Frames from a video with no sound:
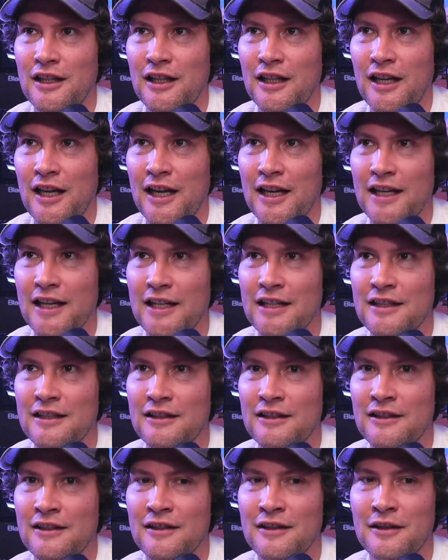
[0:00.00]
And
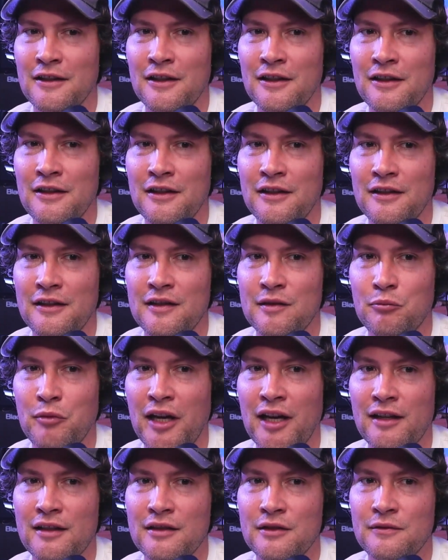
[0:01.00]
the the
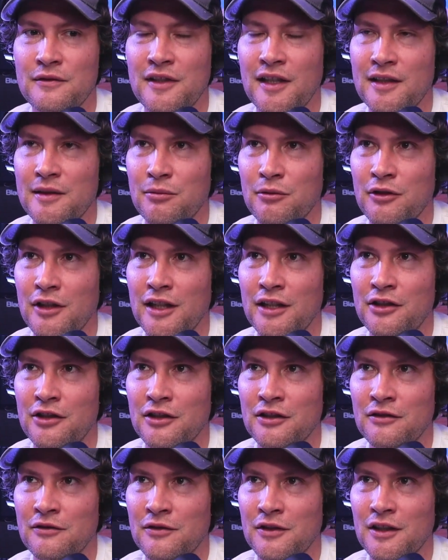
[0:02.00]
smacks of
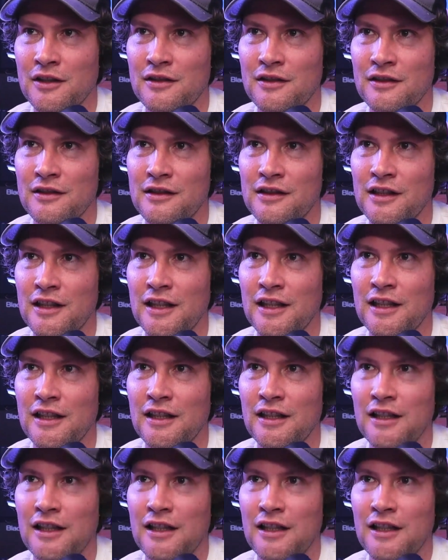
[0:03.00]
desperation versus the